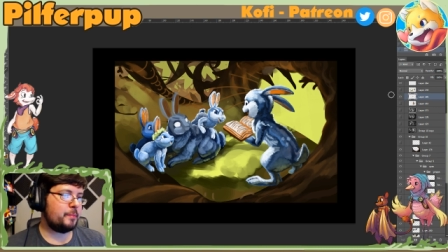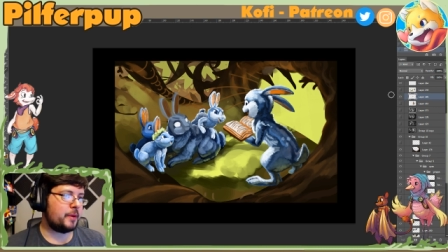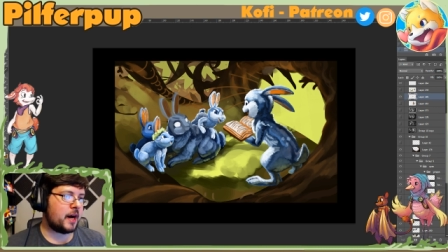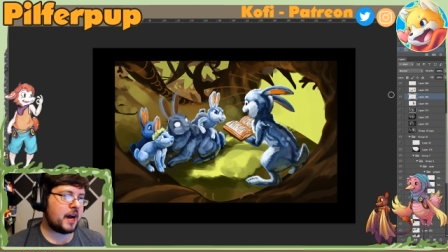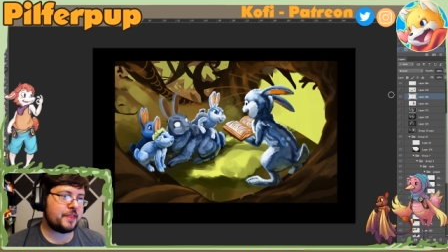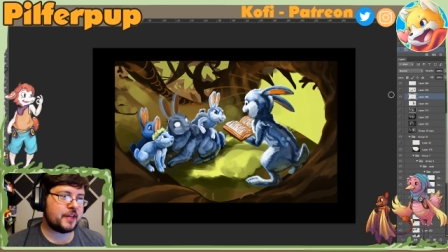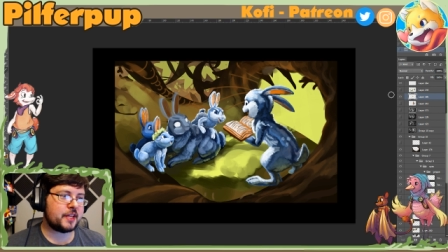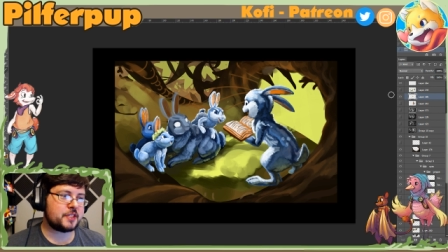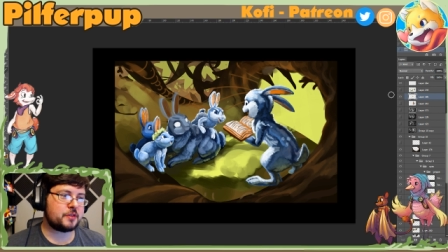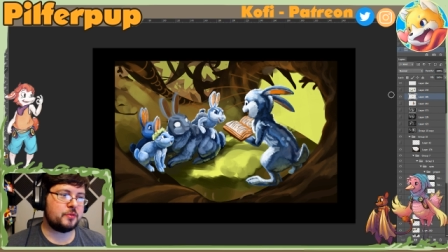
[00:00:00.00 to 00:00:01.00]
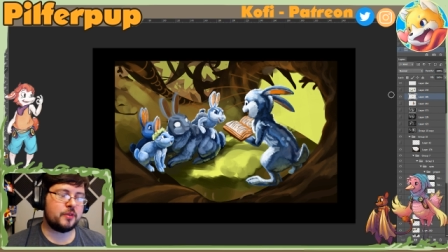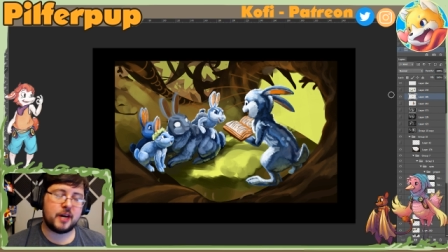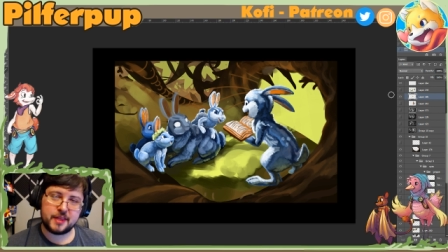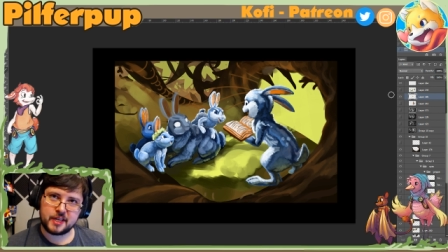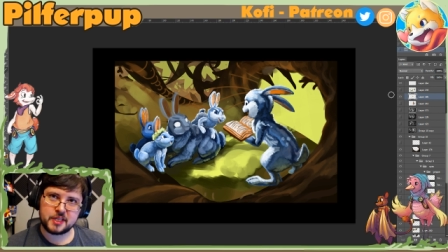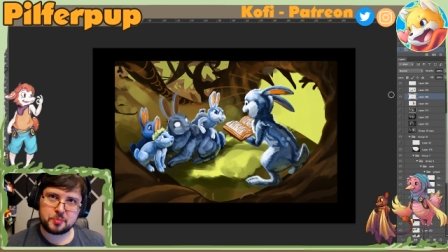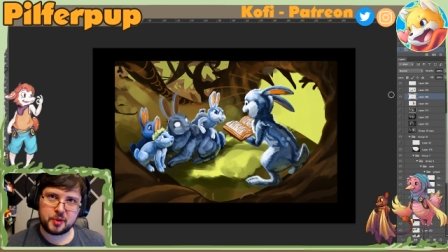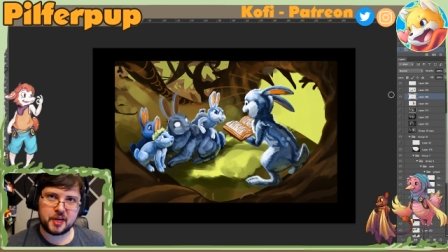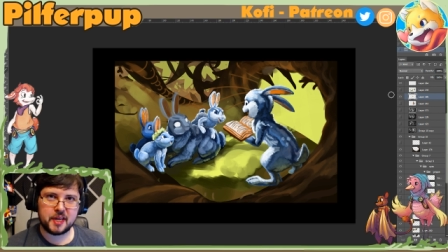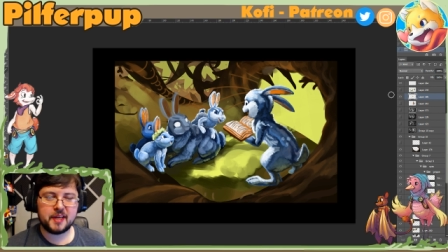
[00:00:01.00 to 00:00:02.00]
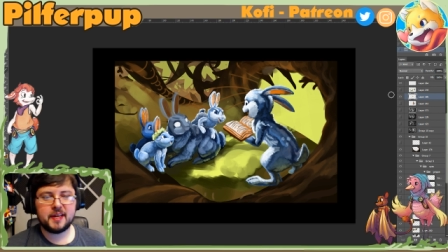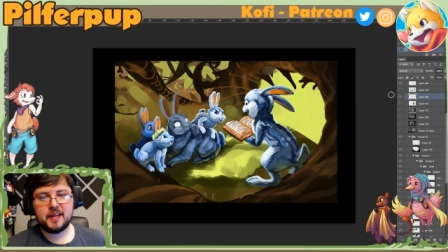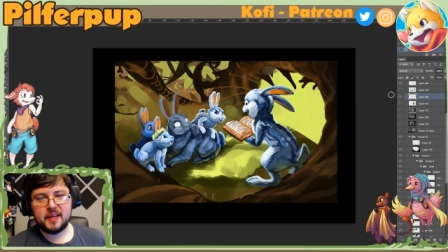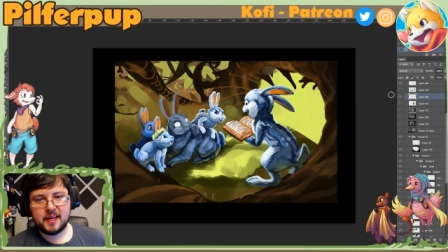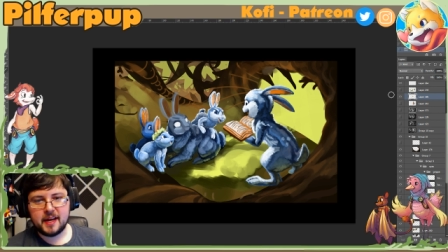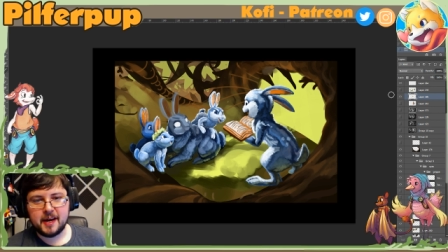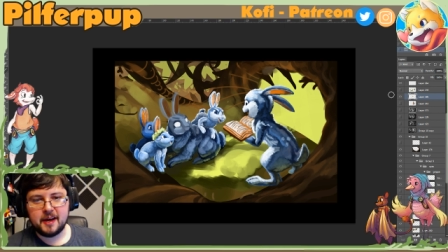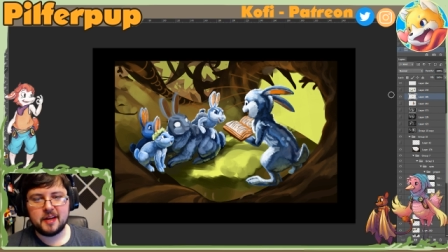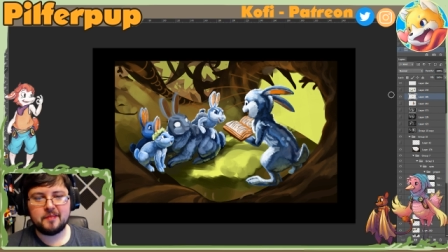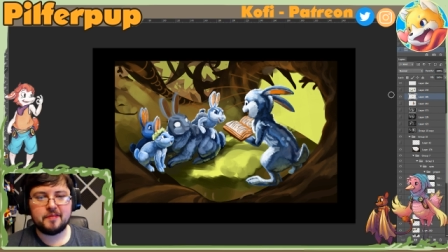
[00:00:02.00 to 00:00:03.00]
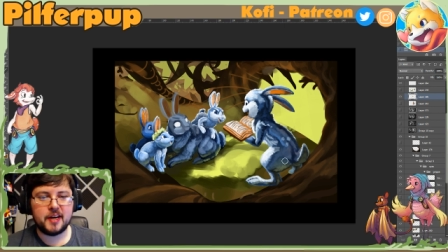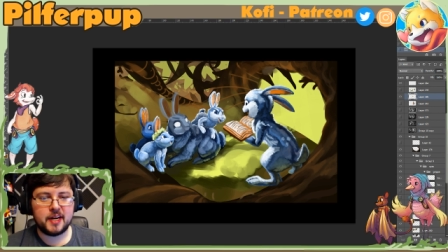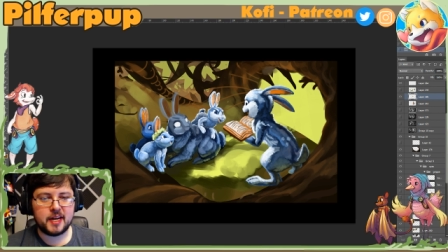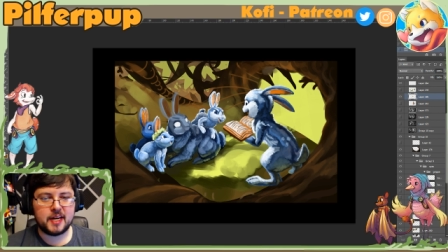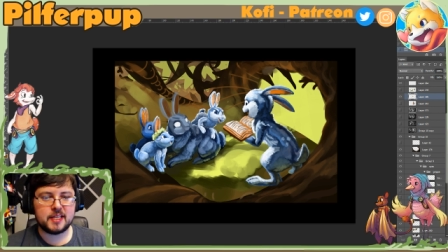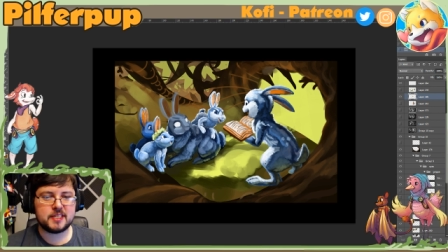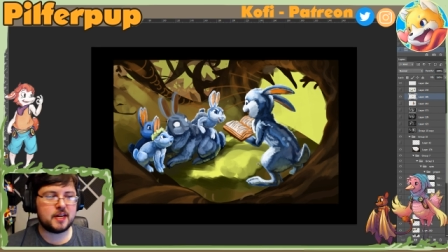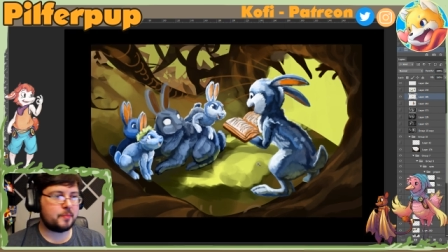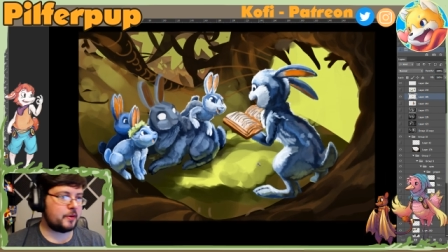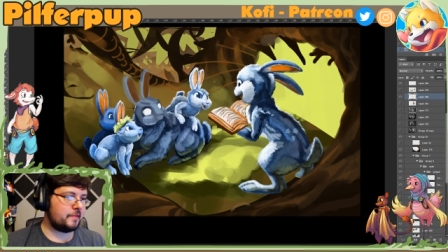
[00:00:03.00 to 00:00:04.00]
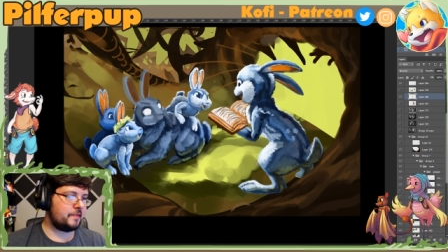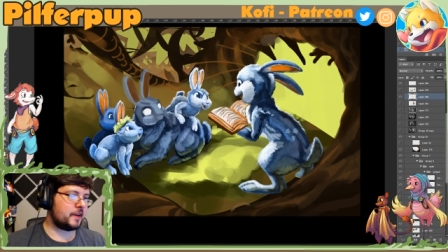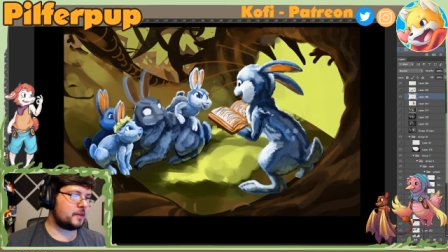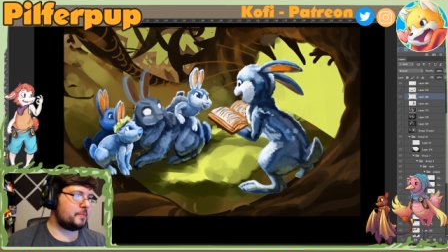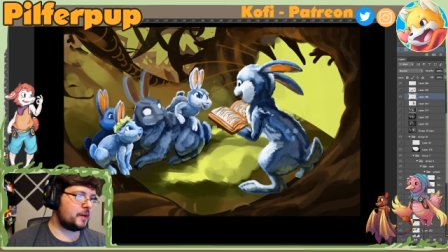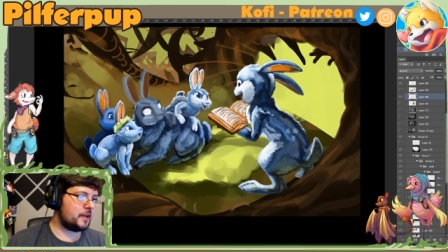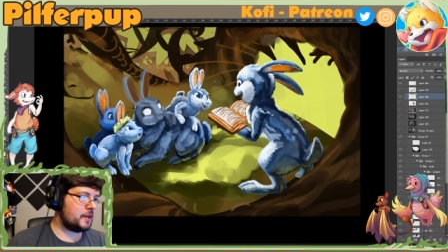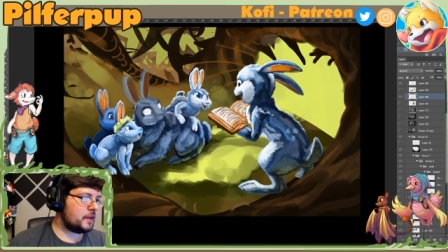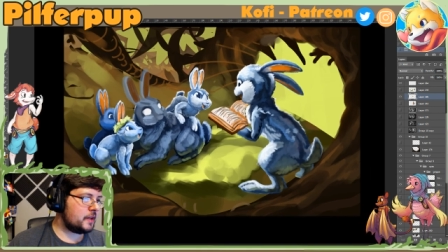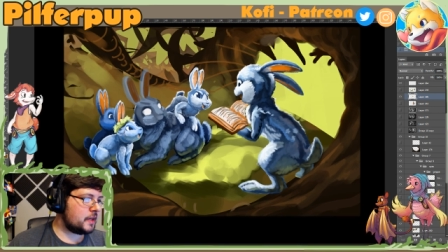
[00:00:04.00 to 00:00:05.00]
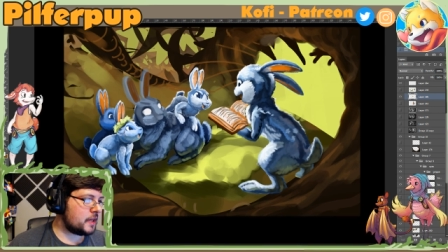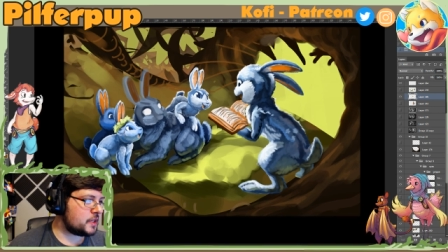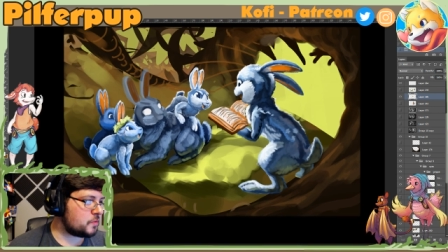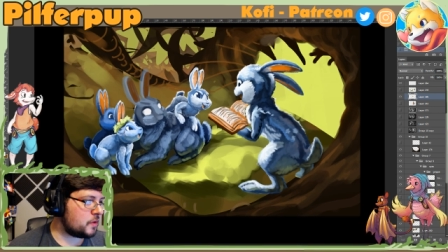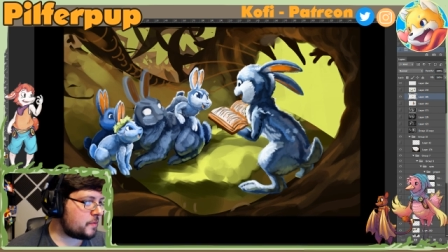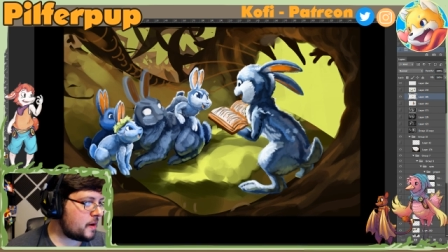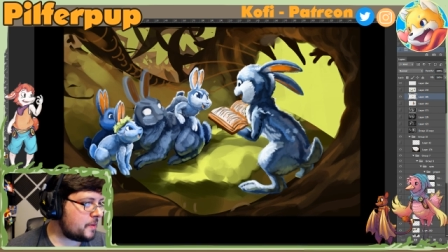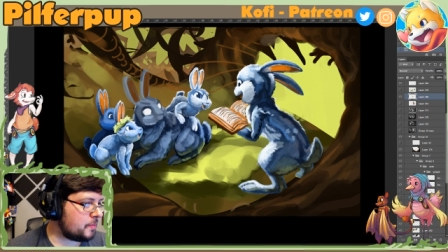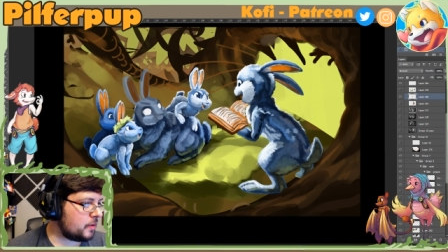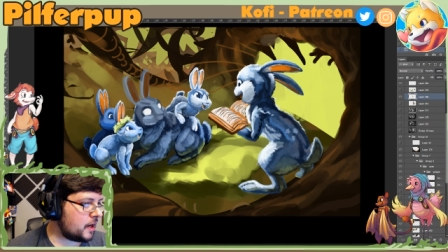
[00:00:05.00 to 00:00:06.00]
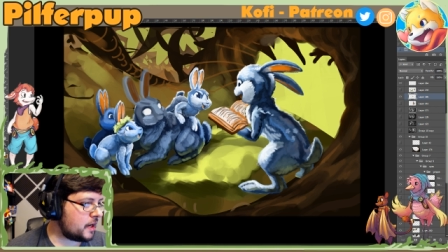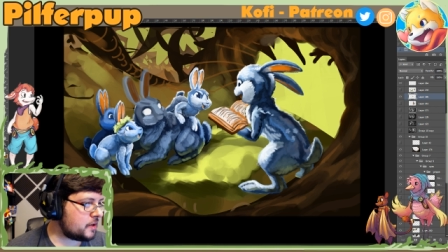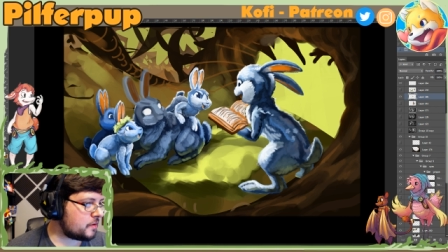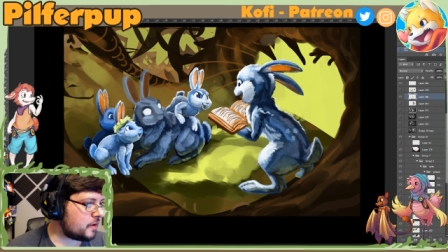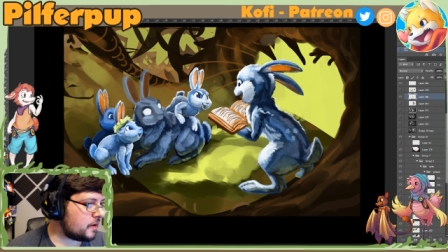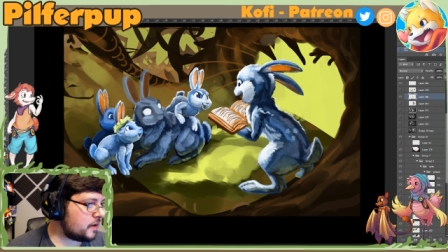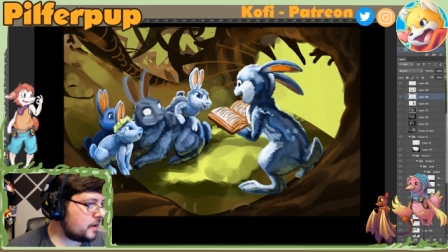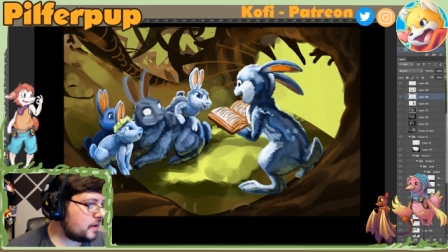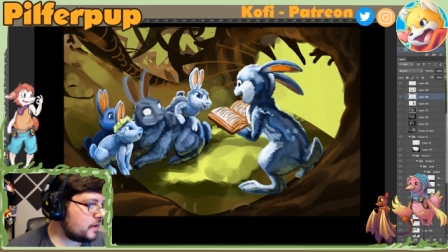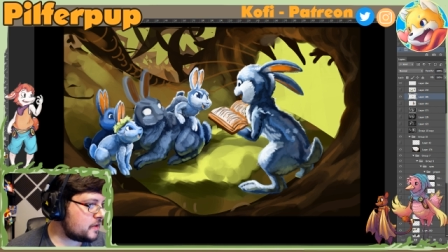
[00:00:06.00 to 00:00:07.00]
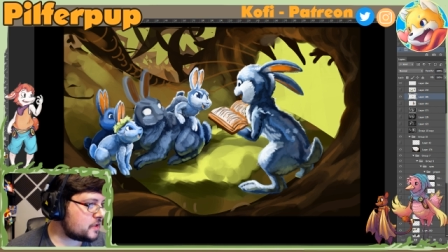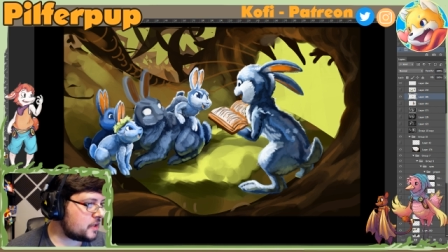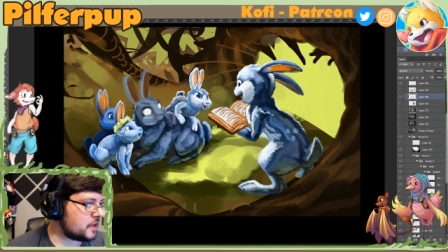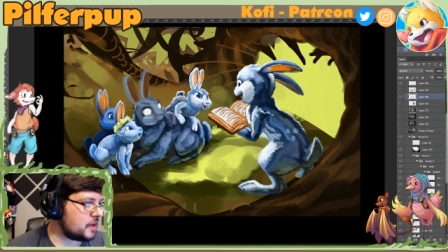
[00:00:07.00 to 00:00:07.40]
But I think it's cool. I think it's pretty and fun, and it's not perfect. But is one rabbit blind or just not?